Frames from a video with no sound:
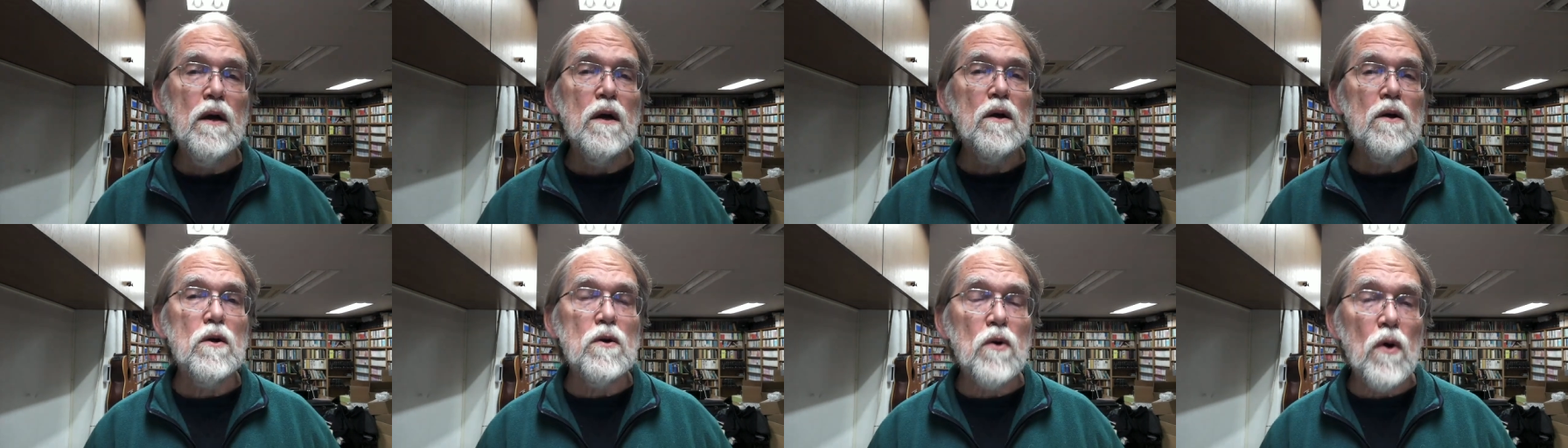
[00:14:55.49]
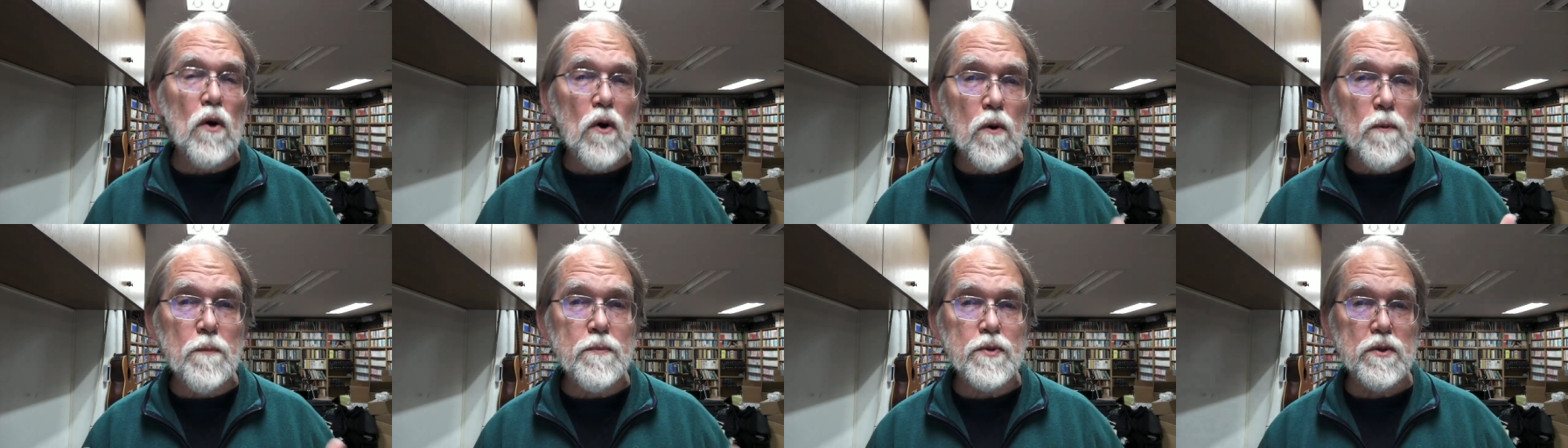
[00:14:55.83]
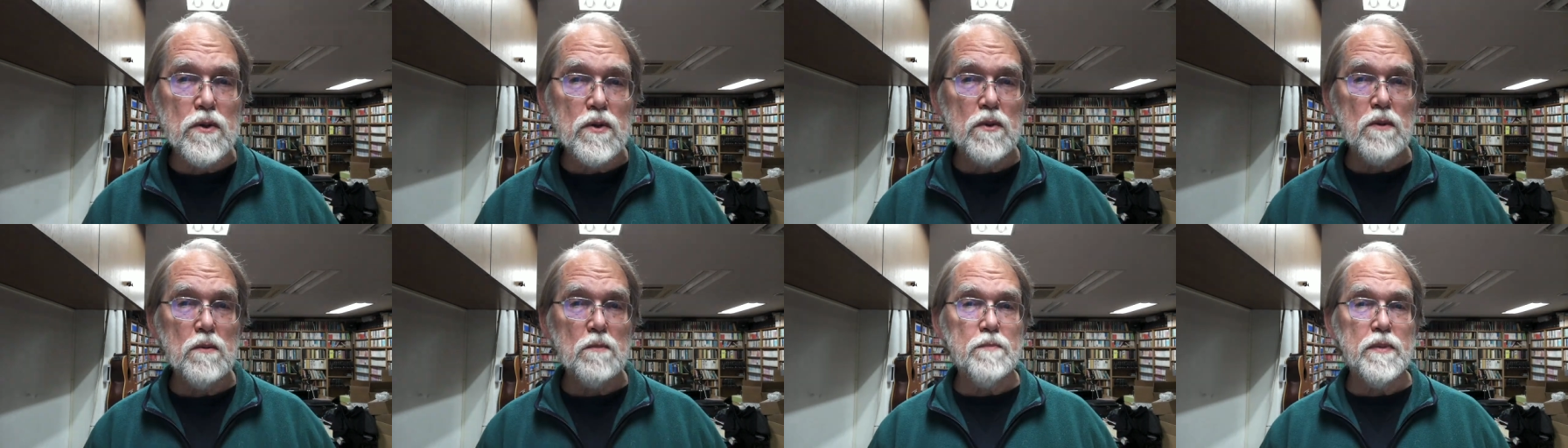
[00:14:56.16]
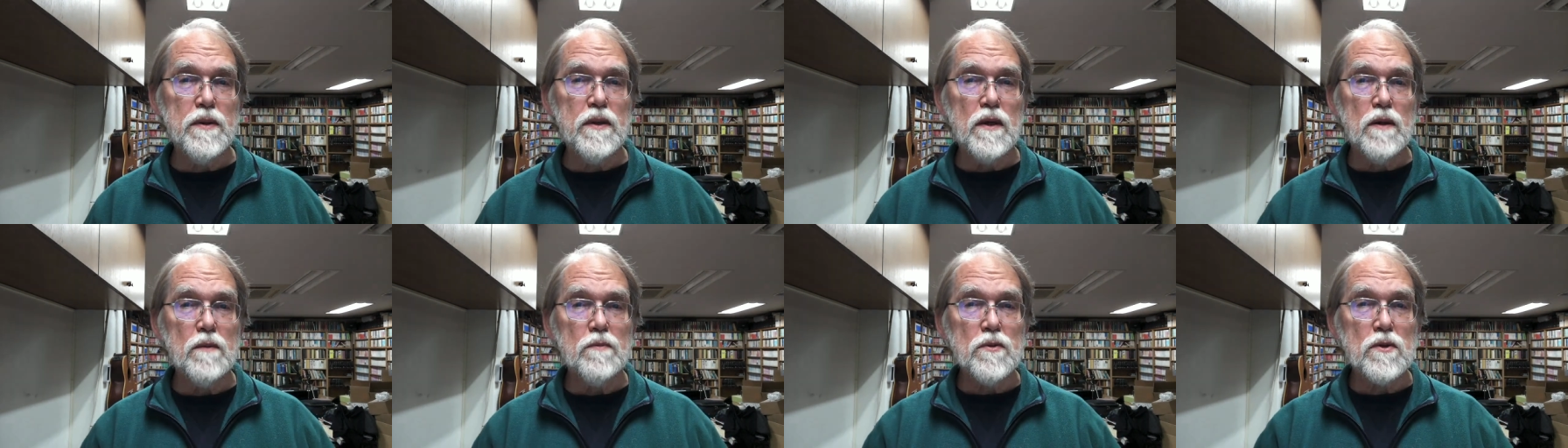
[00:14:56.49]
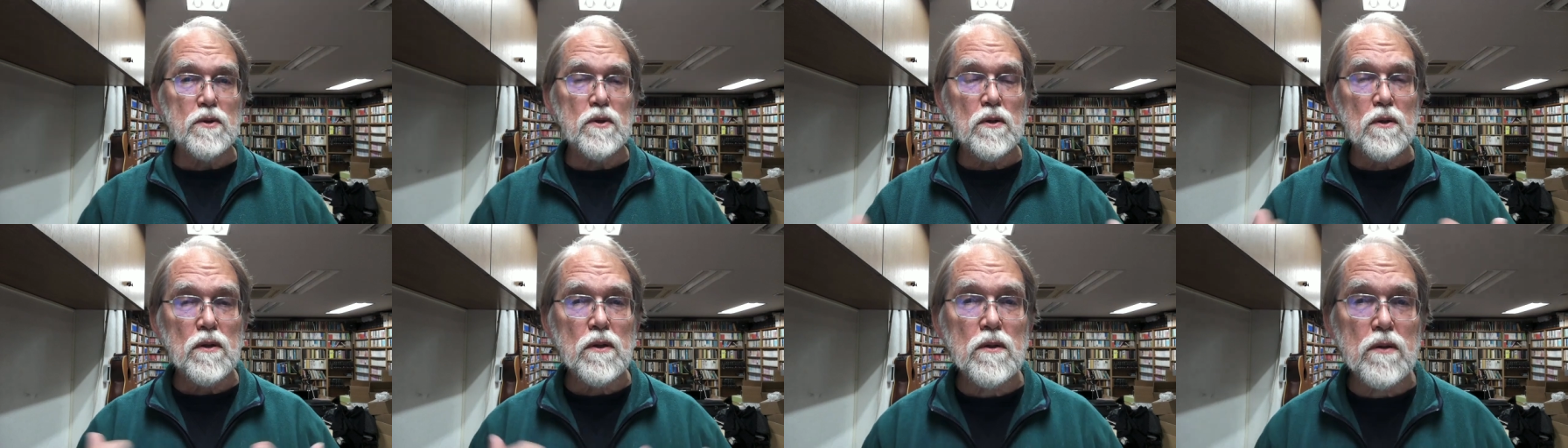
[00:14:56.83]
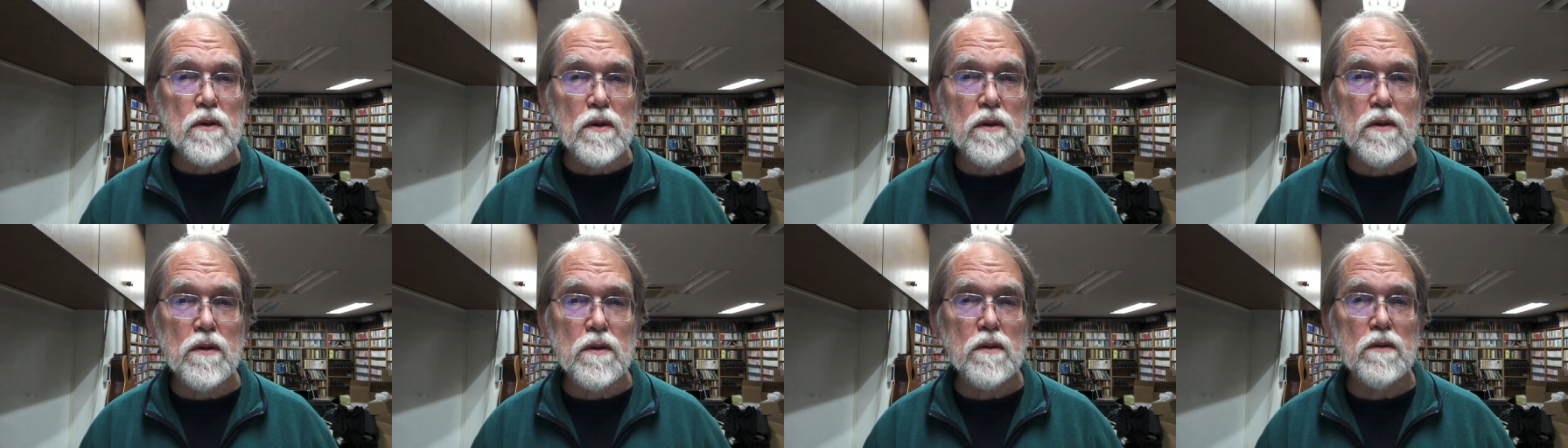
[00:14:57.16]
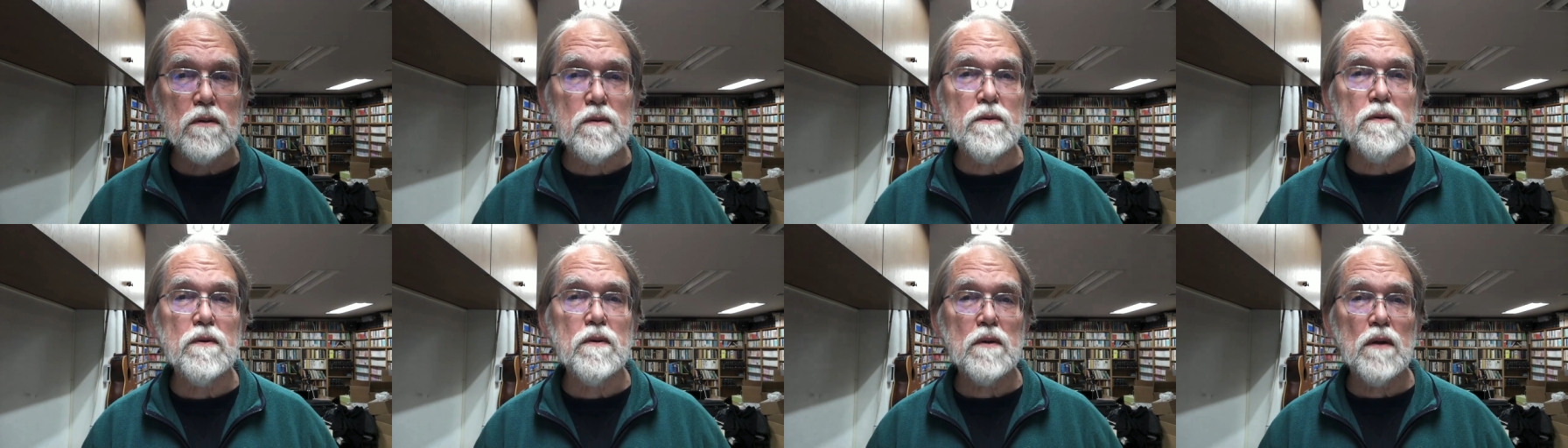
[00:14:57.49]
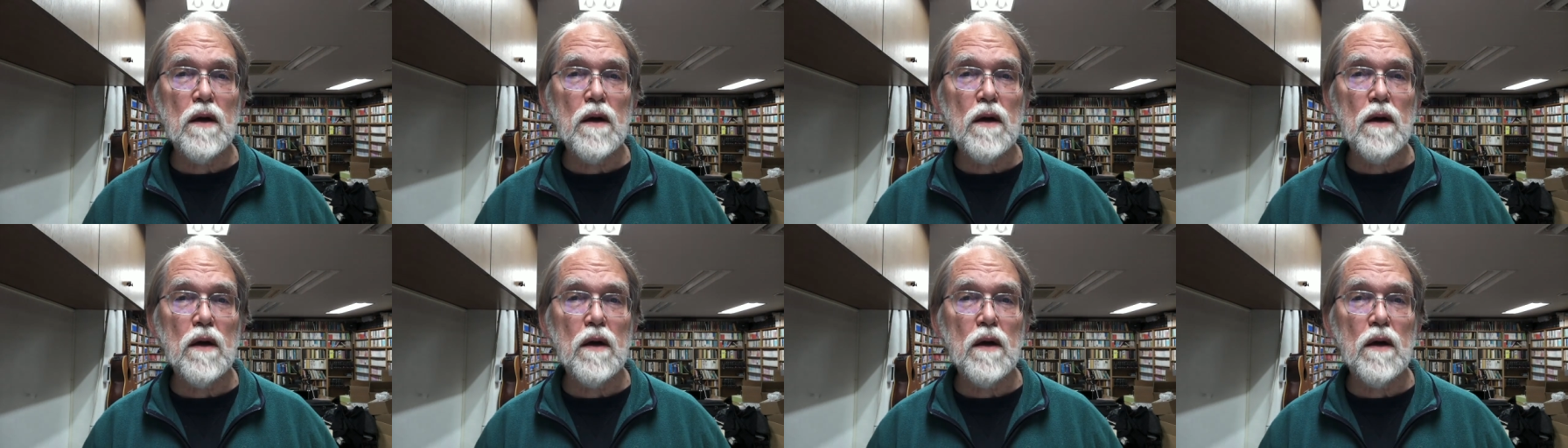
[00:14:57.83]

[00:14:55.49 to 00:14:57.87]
who hoped to be able to learn